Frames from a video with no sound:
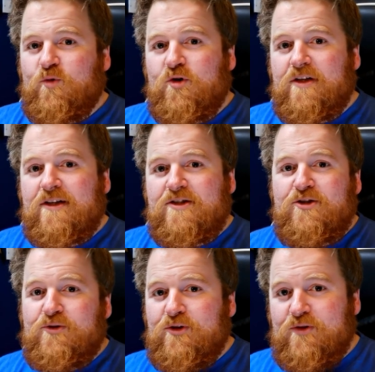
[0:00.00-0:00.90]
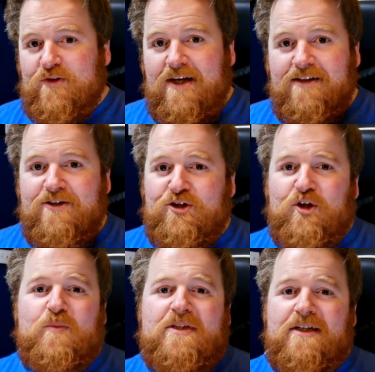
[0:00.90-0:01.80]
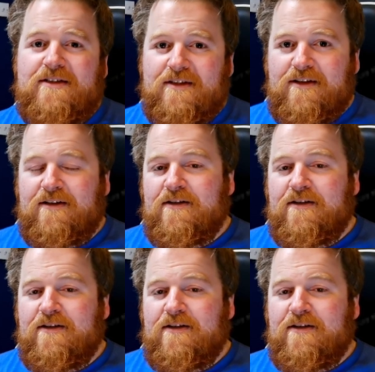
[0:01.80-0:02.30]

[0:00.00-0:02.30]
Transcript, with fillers: working in studios, editing jobs, things like that,